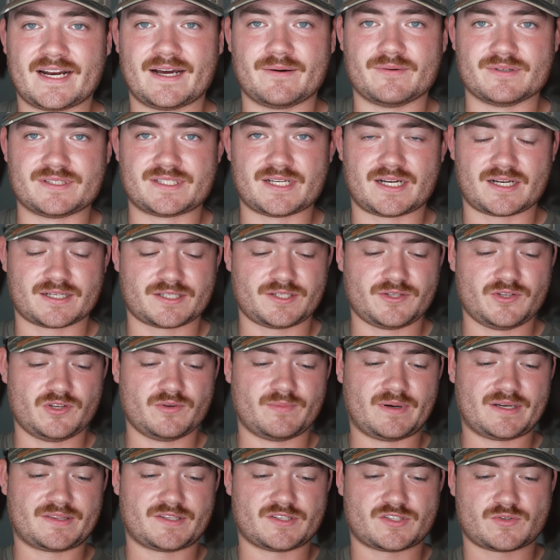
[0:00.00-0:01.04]
I would talk to you
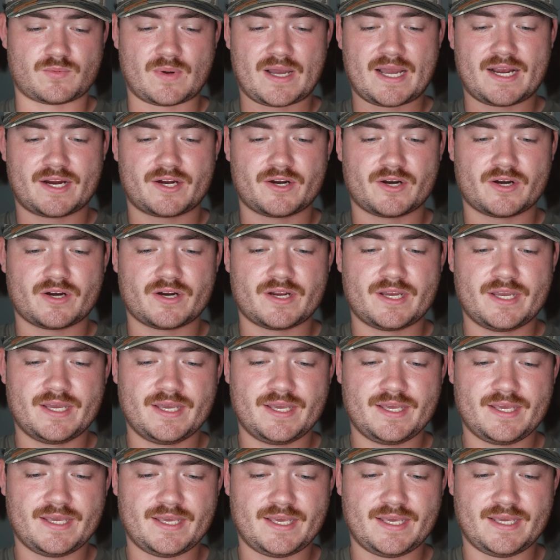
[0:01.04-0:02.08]
about the Swhacker
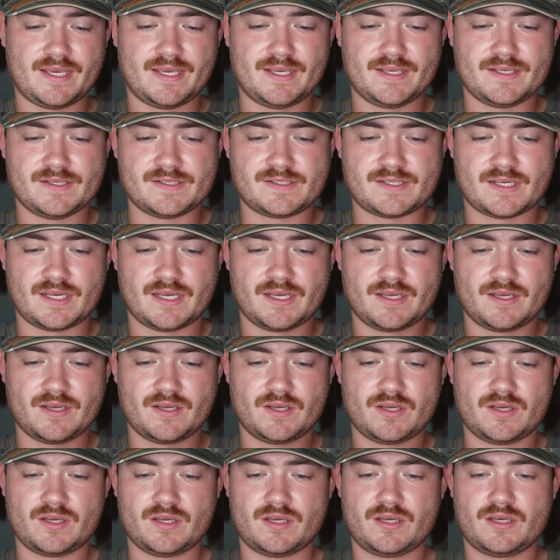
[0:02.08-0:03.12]
is
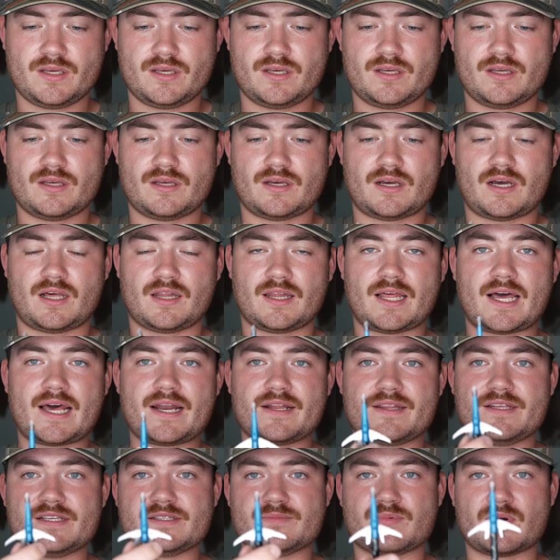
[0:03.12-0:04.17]
a lot
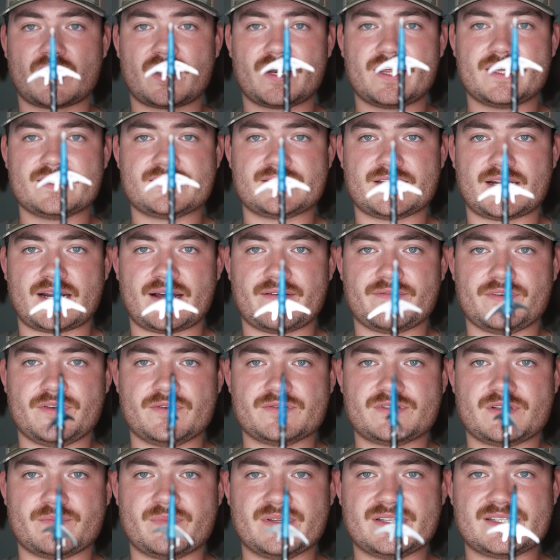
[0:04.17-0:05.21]
of these broadheads that I've
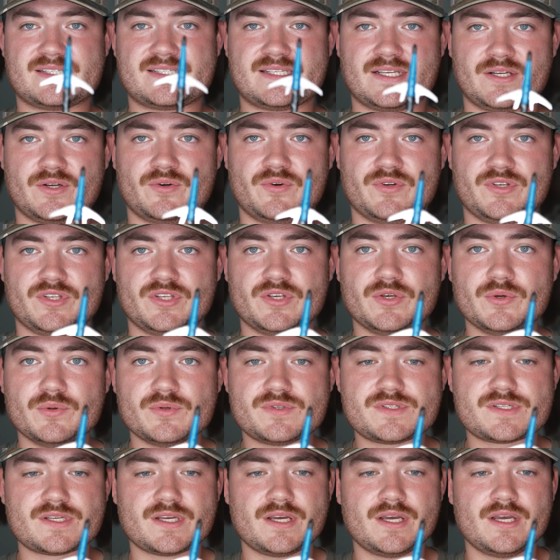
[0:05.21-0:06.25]
used have been single
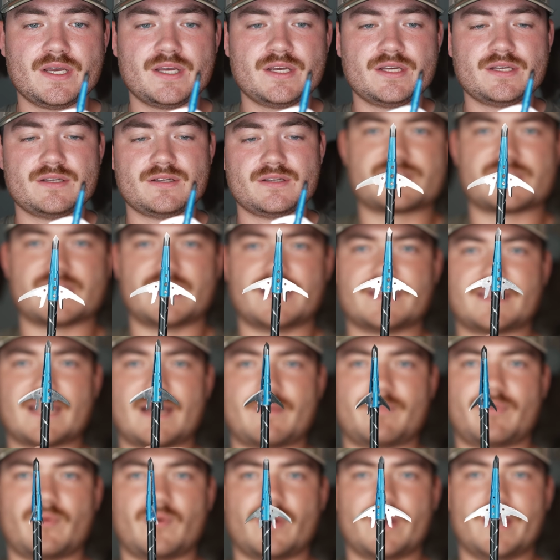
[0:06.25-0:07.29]
use.
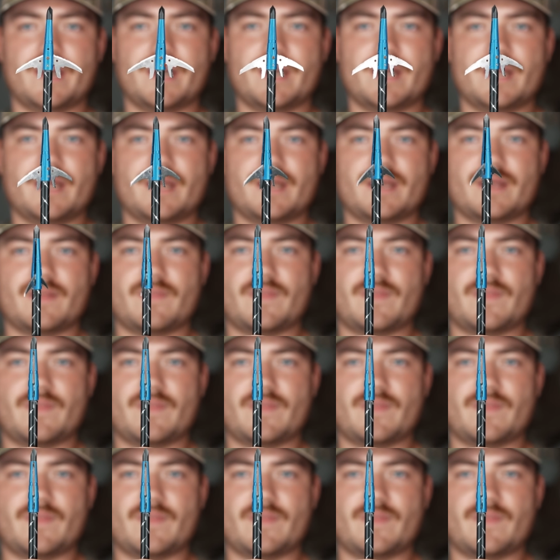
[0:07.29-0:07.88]
So I